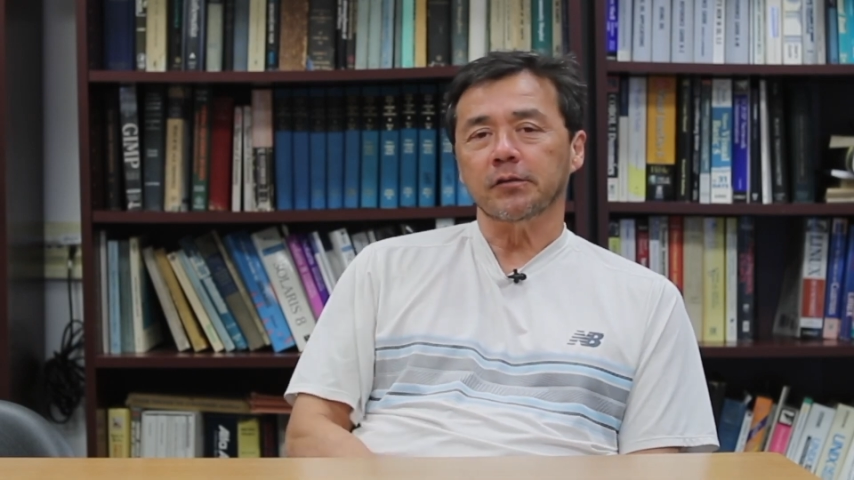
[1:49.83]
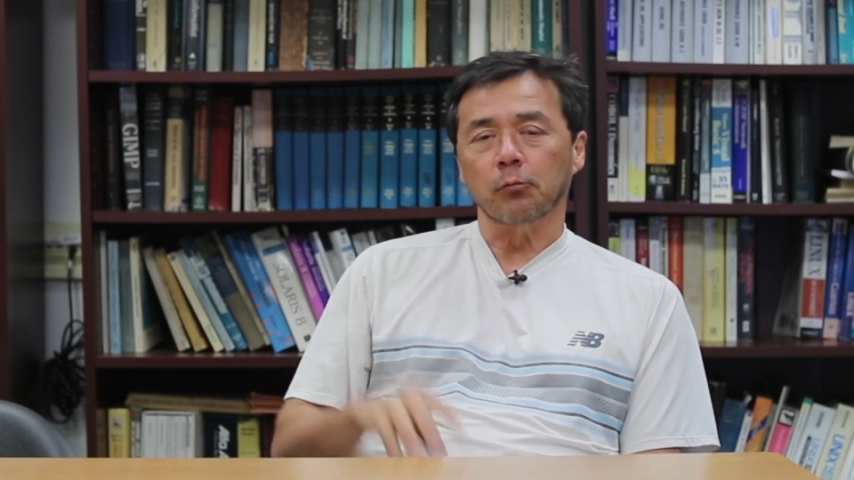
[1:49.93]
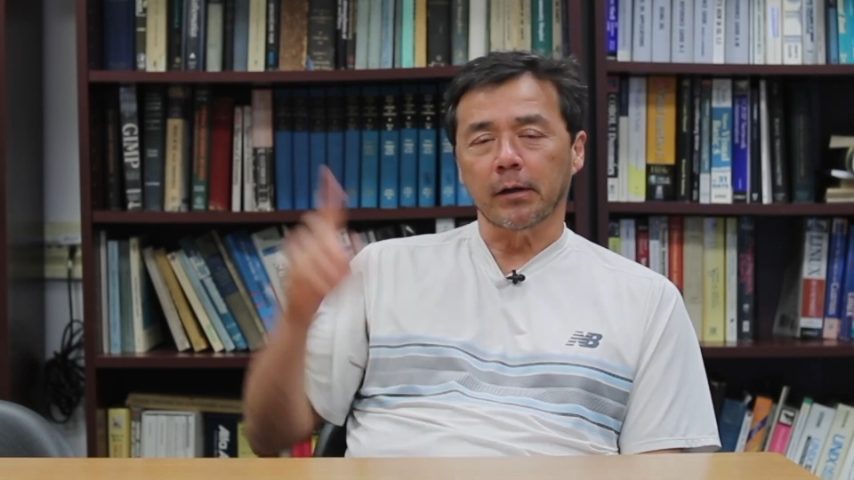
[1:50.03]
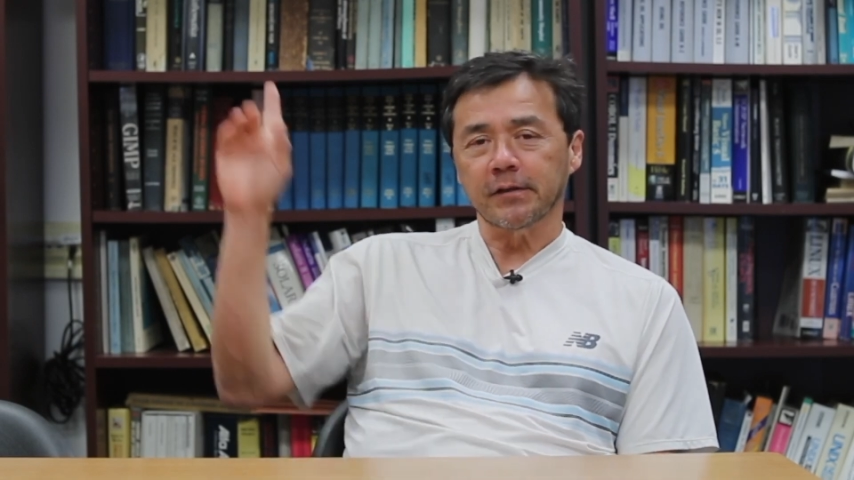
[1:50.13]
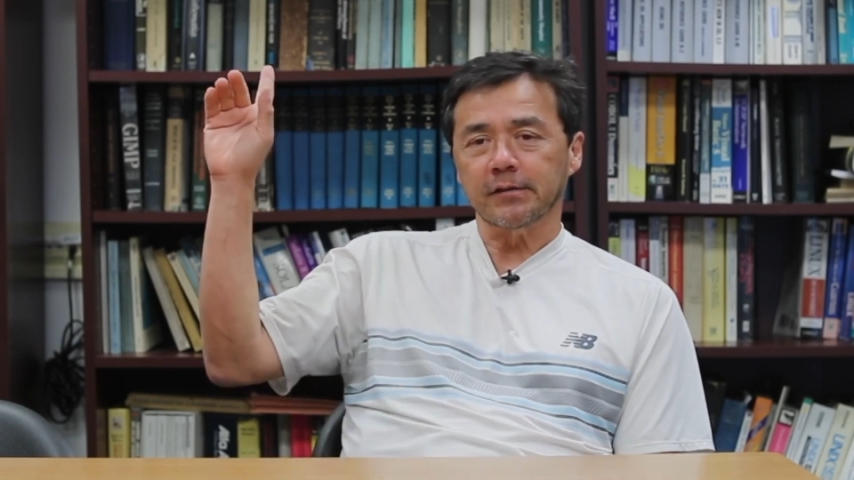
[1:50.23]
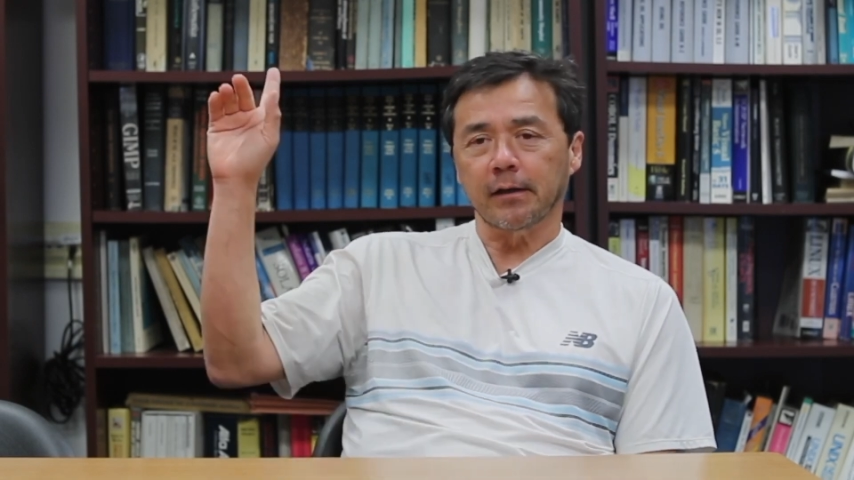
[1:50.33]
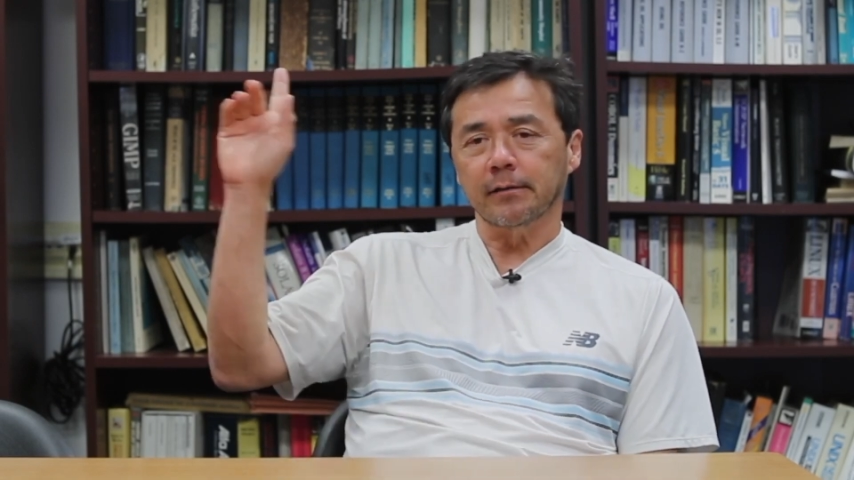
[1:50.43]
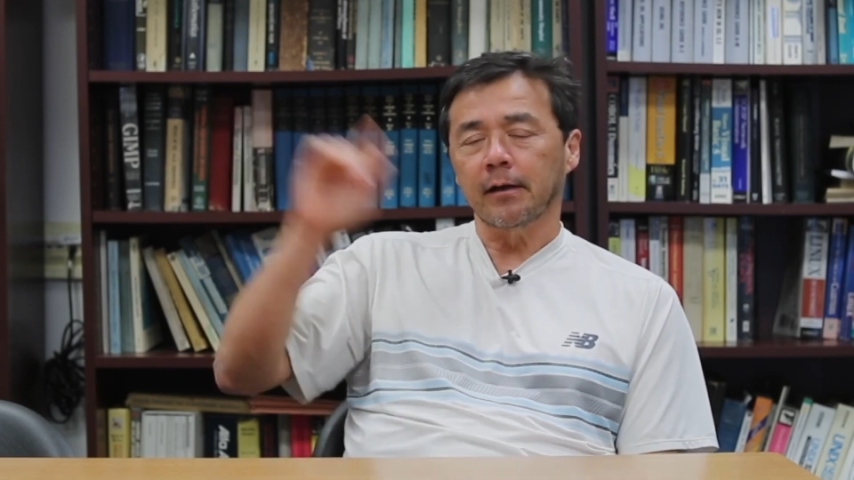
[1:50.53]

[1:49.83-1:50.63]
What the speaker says: So one is on